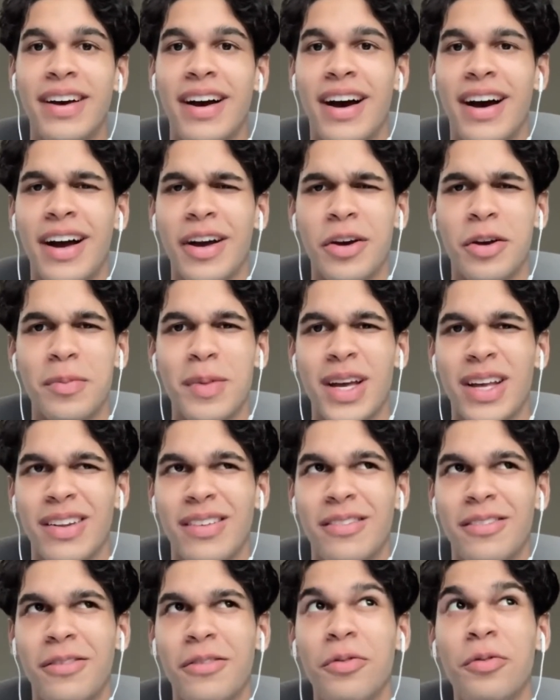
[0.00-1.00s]
I got about
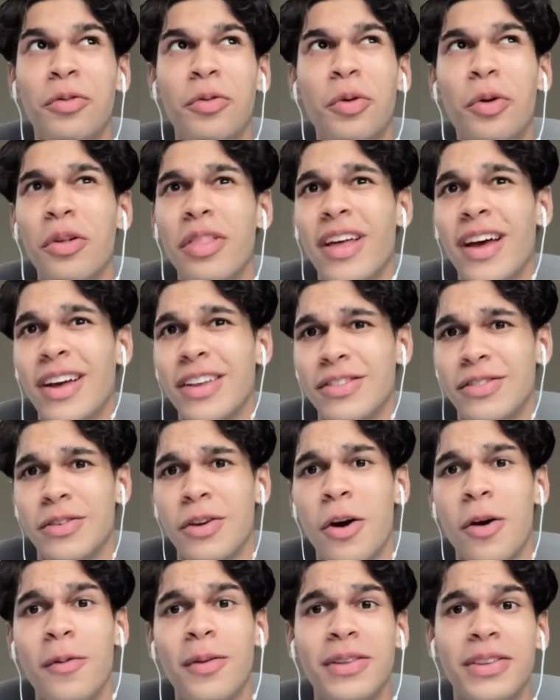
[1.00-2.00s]
4,000
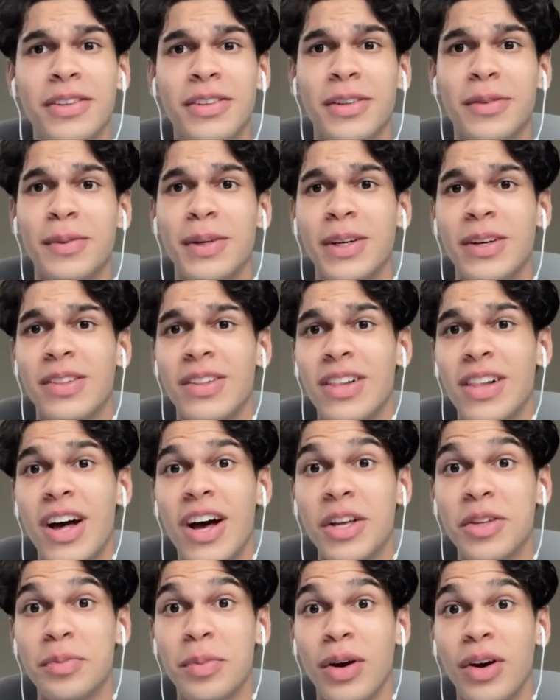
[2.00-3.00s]
comments or something on the
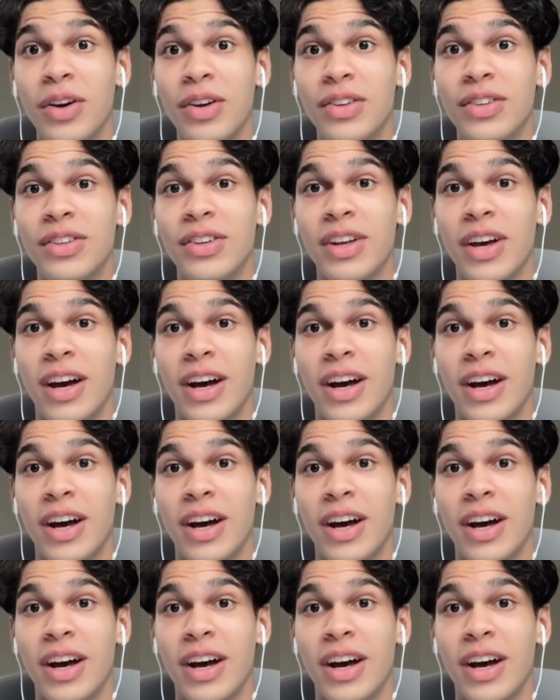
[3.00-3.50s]
last post,